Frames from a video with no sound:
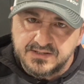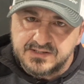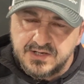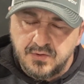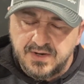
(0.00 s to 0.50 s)

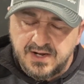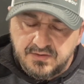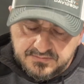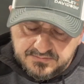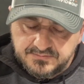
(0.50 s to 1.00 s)
it's snowing
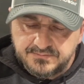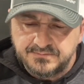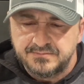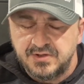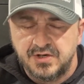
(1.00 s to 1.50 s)
out.
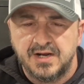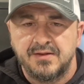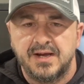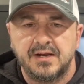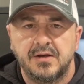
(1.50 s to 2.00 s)
You know
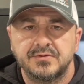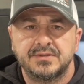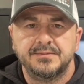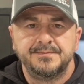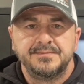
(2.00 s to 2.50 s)
how that goes.